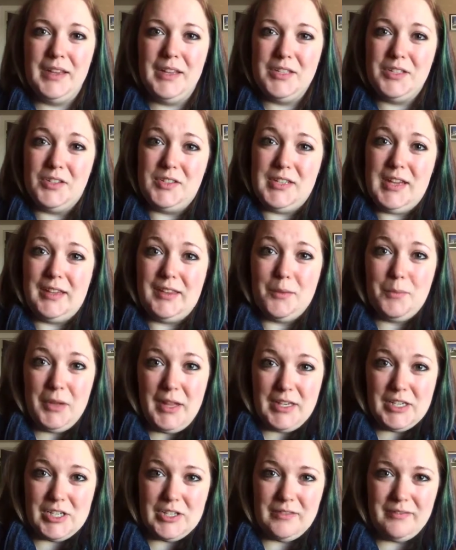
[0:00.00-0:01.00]
So take the
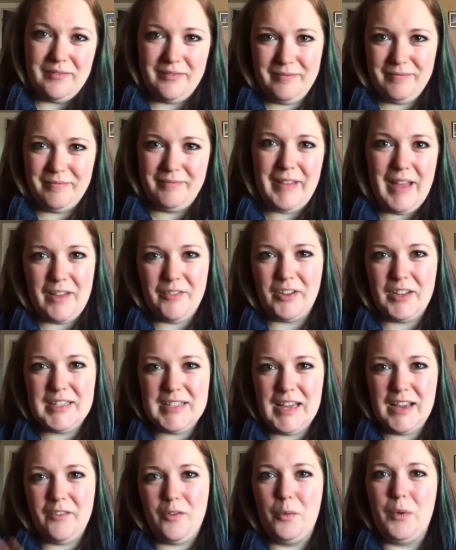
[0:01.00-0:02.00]
plunge. Have a good
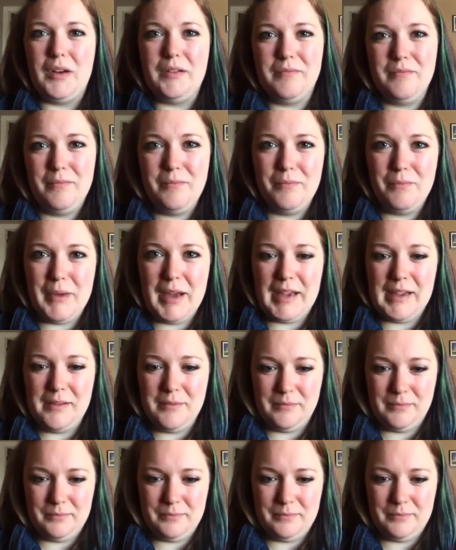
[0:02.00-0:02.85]
day, everyone. Bye.